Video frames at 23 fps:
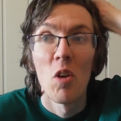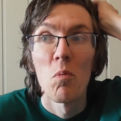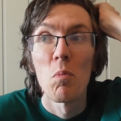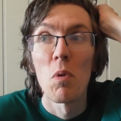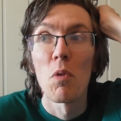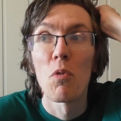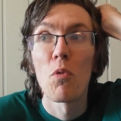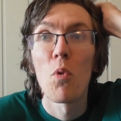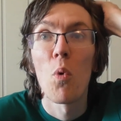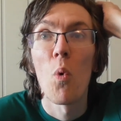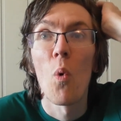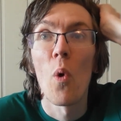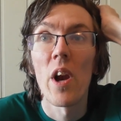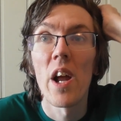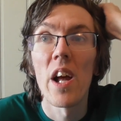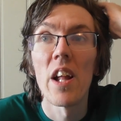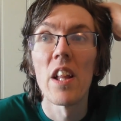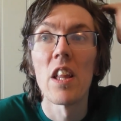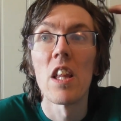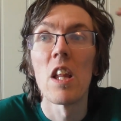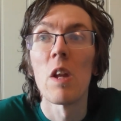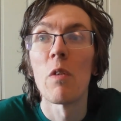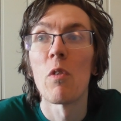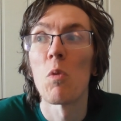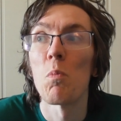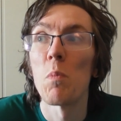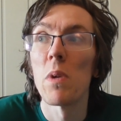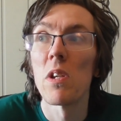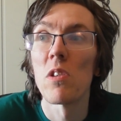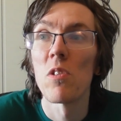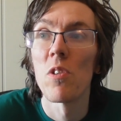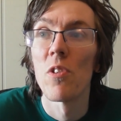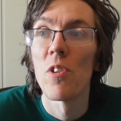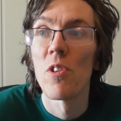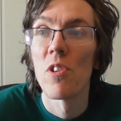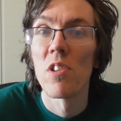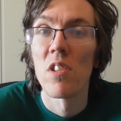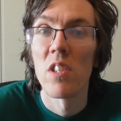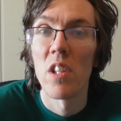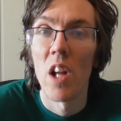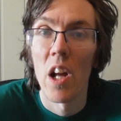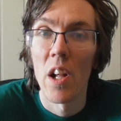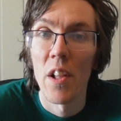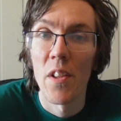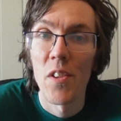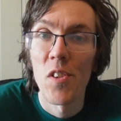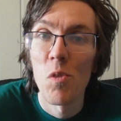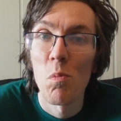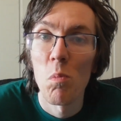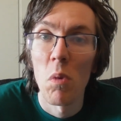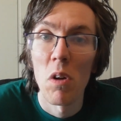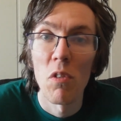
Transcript: Before anyone misunderstands,